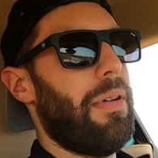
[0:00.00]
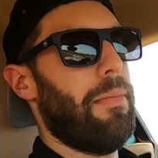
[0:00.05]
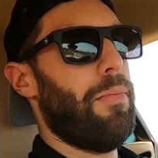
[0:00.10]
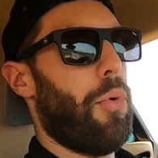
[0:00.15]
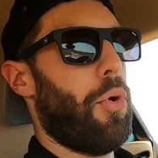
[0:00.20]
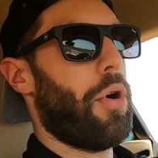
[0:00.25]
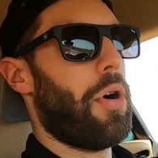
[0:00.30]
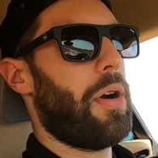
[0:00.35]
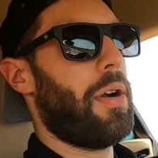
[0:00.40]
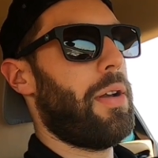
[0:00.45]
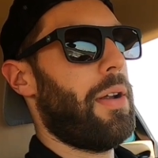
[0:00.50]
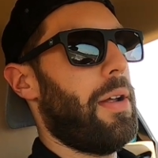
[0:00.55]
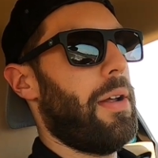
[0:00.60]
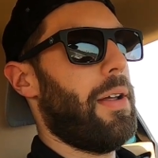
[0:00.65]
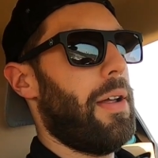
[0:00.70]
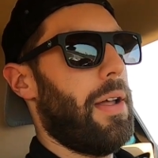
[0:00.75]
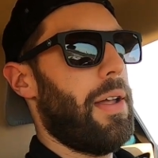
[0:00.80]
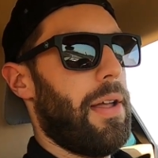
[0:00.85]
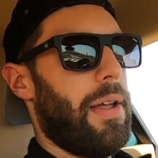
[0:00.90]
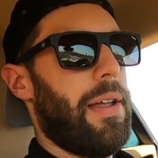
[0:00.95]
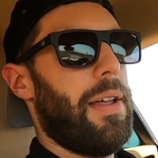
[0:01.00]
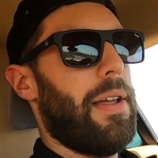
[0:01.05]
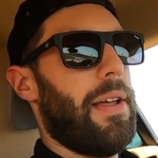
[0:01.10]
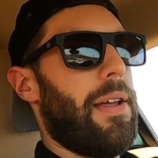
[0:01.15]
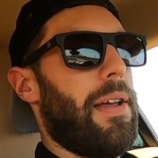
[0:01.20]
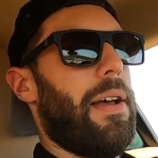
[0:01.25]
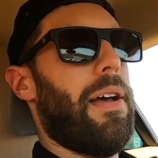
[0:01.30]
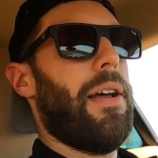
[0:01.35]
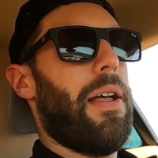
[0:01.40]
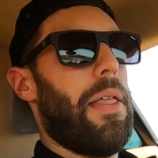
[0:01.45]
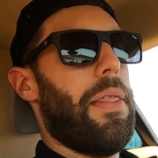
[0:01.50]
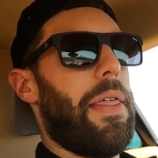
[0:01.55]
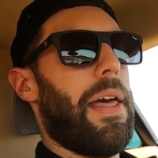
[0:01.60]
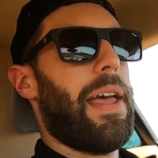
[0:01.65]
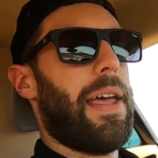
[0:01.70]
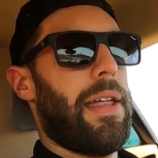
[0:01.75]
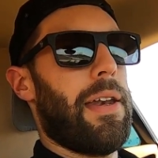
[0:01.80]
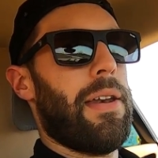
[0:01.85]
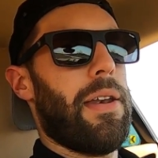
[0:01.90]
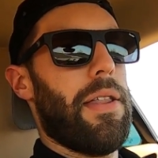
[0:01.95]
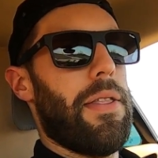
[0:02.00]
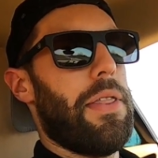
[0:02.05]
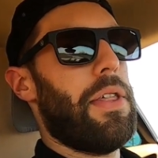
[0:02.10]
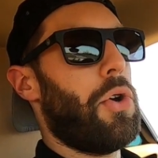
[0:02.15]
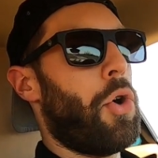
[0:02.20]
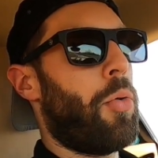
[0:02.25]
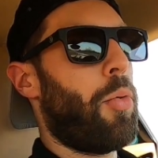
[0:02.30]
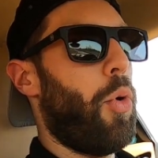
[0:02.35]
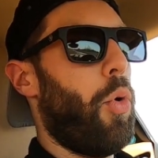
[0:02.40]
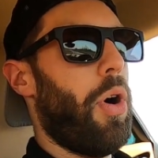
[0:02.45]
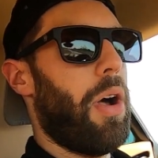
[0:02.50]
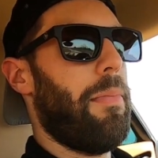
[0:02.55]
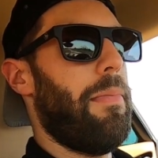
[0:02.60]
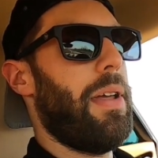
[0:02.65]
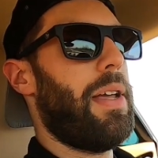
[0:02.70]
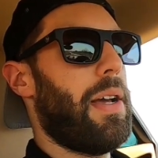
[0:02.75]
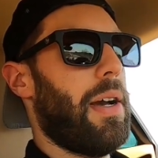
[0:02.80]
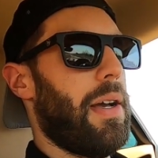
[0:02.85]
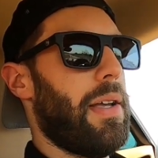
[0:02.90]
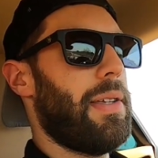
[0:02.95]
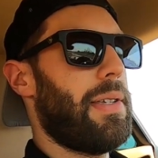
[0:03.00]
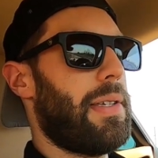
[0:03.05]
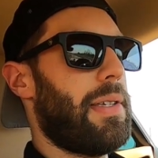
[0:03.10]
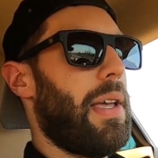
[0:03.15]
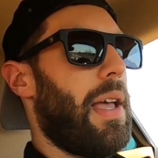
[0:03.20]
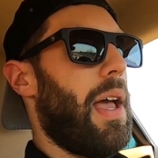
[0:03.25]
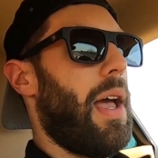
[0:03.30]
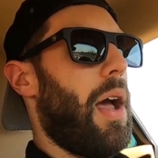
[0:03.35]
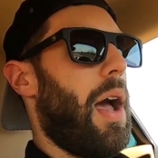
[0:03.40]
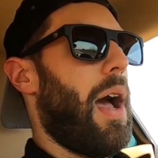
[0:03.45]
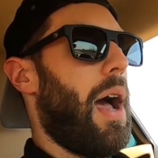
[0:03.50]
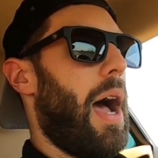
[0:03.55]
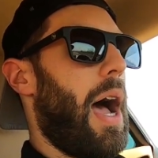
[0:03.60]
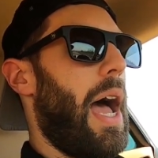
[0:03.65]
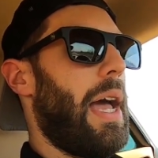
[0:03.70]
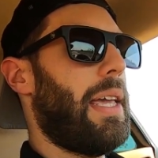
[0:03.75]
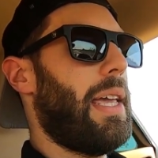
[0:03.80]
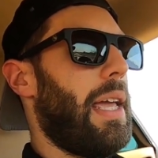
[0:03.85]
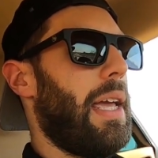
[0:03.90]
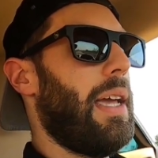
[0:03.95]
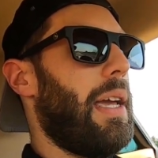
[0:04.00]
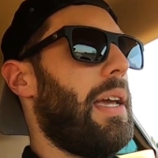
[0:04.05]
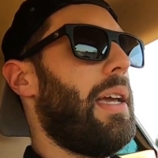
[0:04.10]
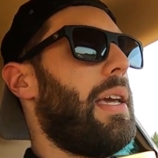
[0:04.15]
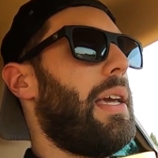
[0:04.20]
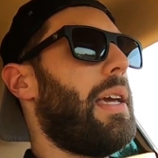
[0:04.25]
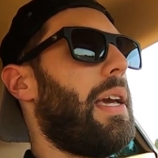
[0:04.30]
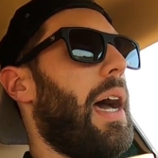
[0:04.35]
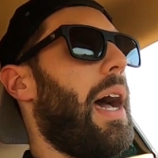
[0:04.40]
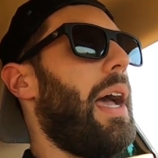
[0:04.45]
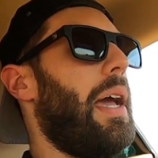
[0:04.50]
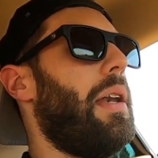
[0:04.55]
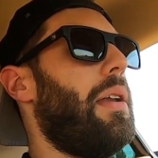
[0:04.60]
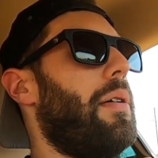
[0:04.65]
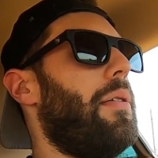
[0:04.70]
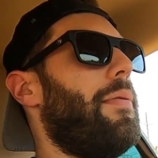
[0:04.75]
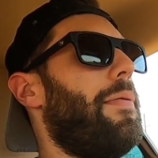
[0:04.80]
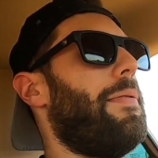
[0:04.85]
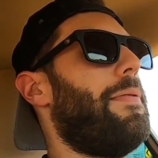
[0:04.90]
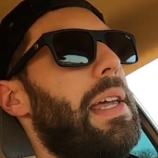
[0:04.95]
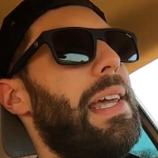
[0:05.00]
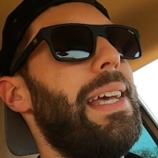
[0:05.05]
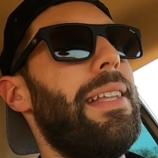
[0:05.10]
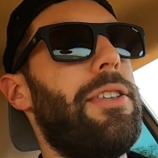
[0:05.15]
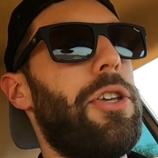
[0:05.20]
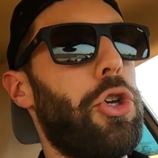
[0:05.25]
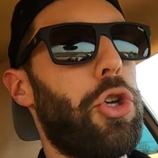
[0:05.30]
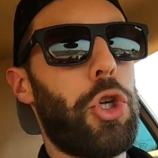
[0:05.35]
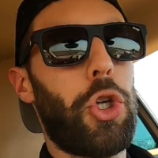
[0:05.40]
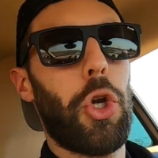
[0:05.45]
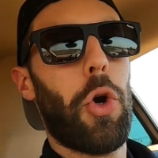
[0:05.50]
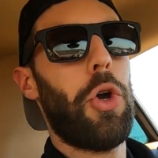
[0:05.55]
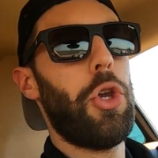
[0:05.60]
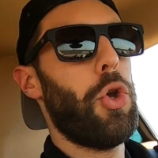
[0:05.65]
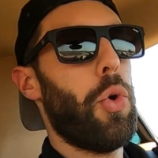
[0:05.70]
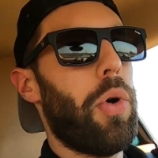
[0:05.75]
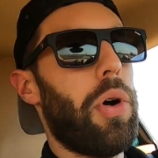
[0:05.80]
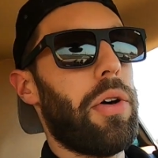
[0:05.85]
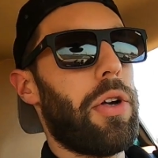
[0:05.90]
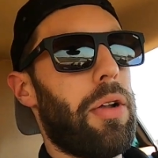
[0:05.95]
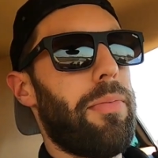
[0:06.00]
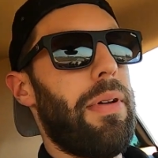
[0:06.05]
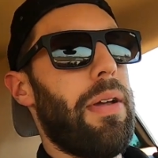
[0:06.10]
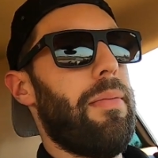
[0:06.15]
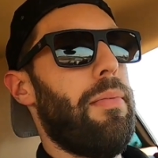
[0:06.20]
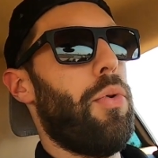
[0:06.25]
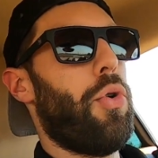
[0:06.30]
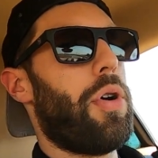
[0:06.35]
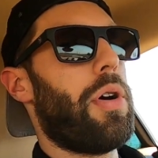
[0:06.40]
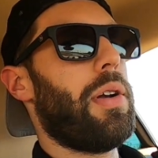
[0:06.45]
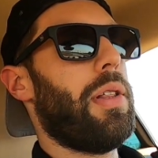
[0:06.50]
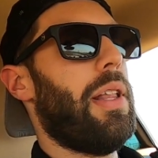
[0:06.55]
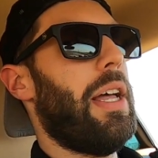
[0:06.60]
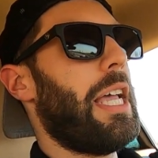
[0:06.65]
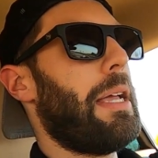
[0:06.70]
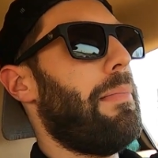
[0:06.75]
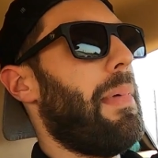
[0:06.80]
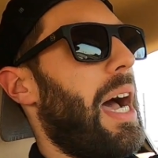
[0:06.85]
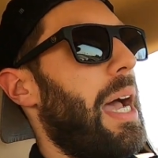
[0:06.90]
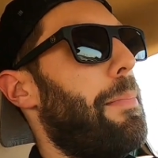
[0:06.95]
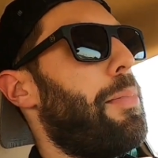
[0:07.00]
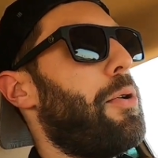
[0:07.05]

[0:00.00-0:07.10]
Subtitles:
bit more than the normal one because I can kind of get to show you a little bit more like my